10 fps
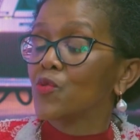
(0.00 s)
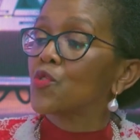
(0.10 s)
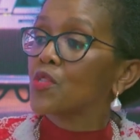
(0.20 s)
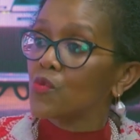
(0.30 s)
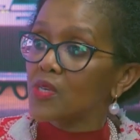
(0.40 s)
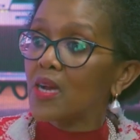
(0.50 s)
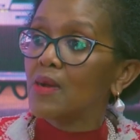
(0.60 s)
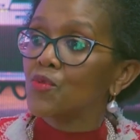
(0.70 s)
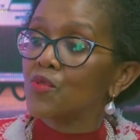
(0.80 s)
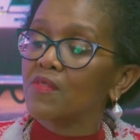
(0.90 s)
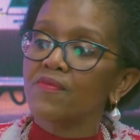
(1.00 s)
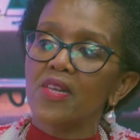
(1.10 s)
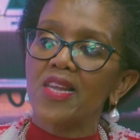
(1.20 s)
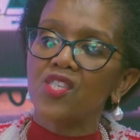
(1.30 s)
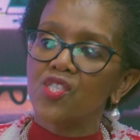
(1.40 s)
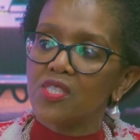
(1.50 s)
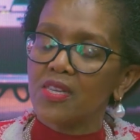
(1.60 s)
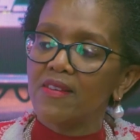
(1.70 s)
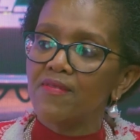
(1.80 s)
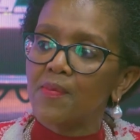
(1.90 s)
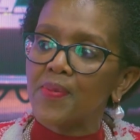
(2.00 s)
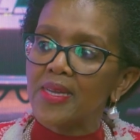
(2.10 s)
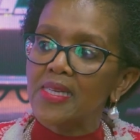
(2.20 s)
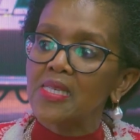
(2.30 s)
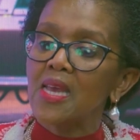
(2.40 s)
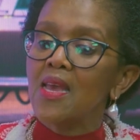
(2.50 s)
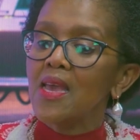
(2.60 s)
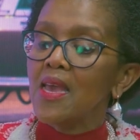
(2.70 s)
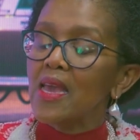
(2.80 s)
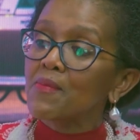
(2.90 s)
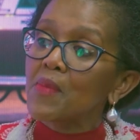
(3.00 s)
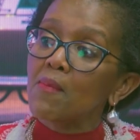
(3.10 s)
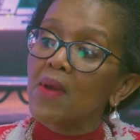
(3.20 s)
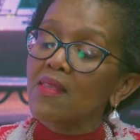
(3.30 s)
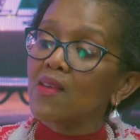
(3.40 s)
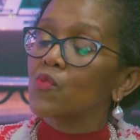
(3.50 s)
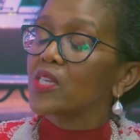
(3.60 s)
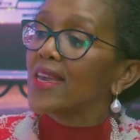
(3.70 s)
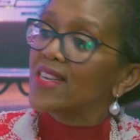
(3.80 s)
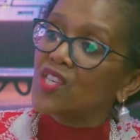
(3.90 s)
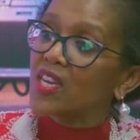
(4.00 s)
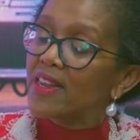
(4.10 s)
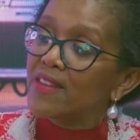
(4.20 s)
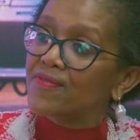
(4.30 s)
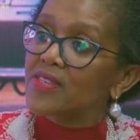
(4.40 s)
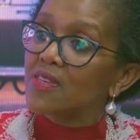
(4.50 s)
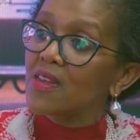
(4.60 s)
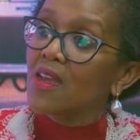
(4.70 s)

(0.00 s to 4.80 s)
So they would come to the village, deliver bread, and my mother would catch a lift